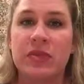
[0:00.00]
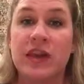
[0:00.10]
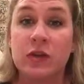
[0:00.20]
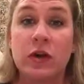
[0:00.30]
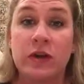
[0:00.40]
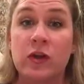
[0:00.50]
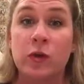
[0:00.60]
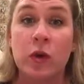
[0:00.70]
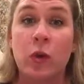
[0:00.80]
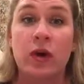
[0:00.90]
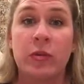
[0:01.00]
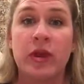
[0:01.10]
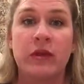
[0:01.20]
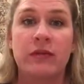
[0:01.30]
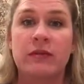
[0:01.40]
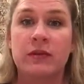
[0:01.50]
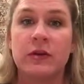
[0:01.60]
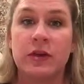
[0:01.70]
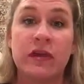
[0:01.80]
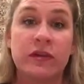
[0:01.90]
That's good. That's where you want to be.
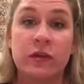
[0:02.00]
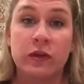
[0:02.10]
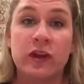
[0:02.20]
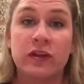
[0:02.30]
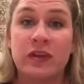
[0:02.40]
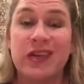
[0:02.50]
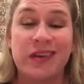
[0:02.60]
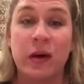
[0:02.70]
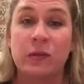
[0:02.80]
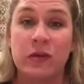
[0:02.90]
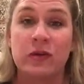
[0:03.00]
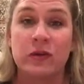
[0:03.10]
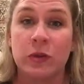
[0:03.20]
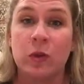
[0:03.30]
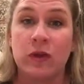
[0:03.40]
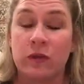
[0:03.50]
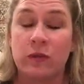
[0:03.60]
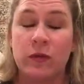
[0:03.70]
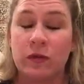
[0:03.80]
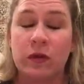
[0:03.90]
So that frustration, that's helpful.
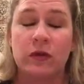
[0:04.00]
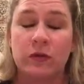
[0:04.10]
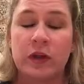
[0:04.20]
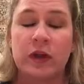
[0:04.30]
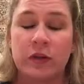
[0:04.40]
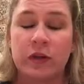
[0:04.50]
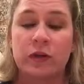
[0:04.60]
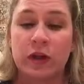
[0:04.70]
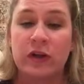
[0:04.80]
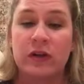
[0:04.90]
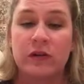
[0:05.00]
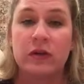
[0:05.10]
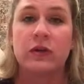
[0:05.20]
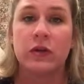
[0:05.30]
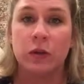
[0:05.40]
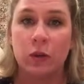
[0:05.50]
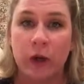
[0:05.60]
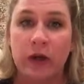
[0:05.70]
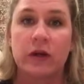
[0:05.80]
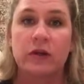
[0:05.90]
If you're at a frustrated level, you're
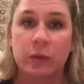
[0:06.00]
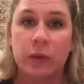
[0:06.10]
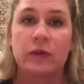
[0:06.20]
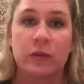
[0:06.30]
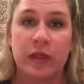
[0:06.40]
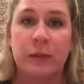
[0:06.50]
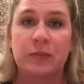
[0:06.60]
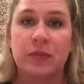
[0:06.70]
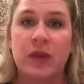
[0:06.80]
where you're supposed to be.